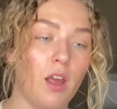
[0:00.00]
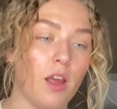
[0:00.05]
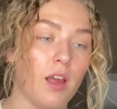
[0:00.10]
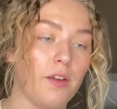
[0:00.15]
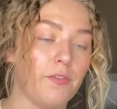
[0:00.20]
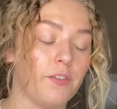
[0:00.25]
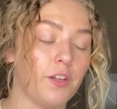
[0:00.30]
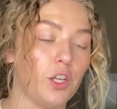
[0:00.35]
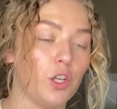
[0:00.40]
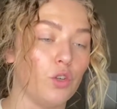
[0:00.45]

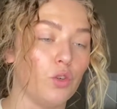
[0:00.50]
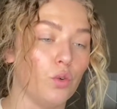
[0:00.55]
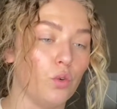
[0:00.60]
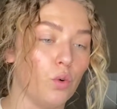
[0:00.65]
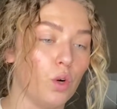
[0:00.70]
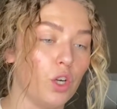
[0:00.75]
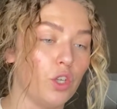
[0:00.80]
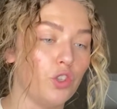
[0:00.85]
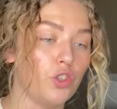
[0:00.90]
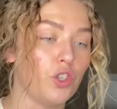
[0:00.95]
if
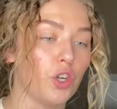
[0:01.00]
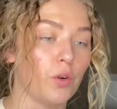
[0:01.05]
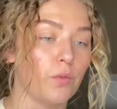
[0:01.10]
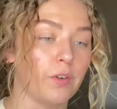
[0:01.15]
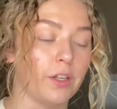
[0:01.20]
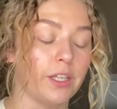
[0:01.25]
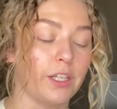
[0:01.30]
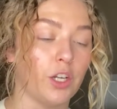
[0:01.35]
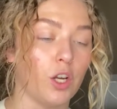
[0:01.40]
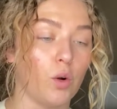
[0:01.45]
you don't
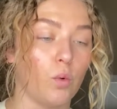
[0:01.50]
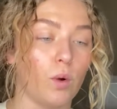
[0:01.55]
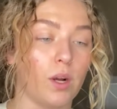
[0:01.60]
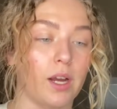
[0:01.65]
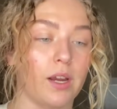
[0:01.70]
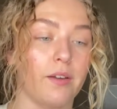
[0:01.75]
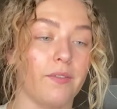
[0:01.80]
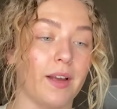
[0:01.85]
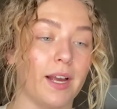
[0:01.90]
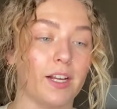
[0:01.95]
really know what
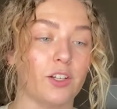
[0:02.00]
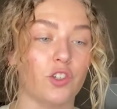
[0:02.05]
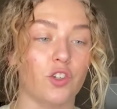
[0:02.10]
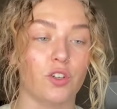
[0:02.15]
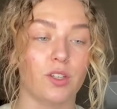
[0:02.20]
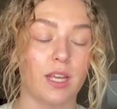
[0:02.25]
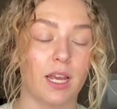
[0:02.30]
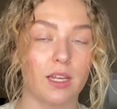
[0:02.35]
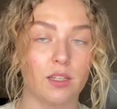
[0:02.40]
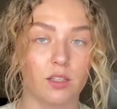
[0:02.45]
kind of
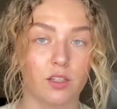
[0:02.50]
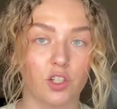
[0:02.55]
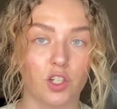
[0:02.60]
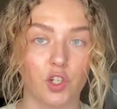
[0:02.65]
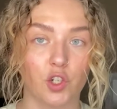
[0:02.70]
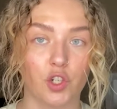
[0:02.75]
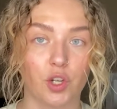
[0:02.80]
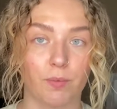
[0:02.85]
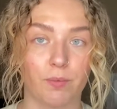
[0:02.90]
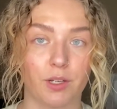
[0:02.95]
exercises you
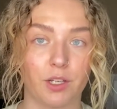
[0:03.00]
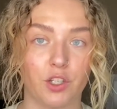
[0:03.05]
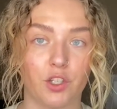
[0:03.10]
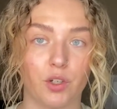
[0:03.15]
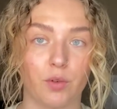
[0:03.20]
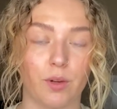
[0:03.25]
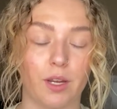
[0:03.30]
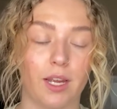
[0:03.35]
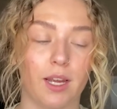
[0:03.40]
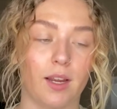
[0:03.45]
should be
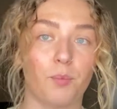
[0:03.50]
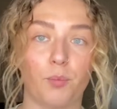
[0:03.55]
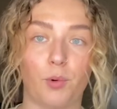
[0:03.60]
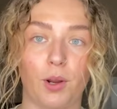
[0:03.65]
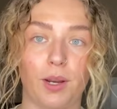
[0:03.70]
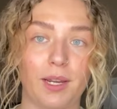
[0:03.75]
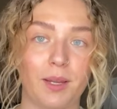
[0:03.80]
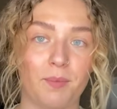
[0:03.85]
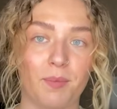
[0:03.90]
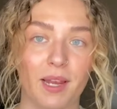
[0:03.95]
doing,
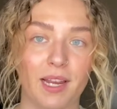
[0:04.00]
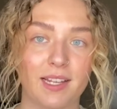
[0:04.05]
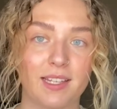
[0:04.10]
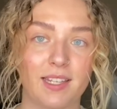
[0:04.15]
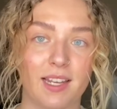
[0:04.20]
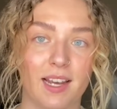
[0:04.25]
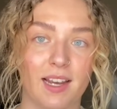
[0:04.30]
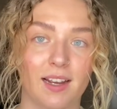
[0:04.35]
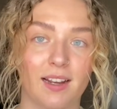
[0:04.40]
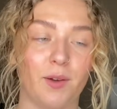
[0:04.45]
pretty
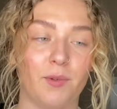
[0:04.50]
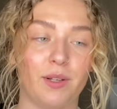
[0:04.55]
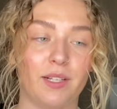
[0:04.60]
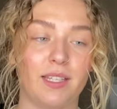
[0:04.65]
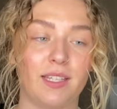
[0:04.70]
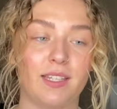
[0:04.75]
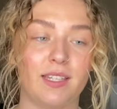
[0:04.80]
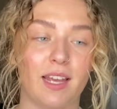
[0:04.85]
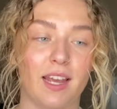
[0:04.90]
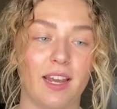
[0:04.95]
basic, I
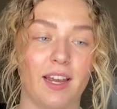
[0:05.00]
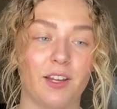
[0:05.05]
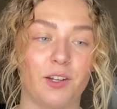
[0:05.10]
would say.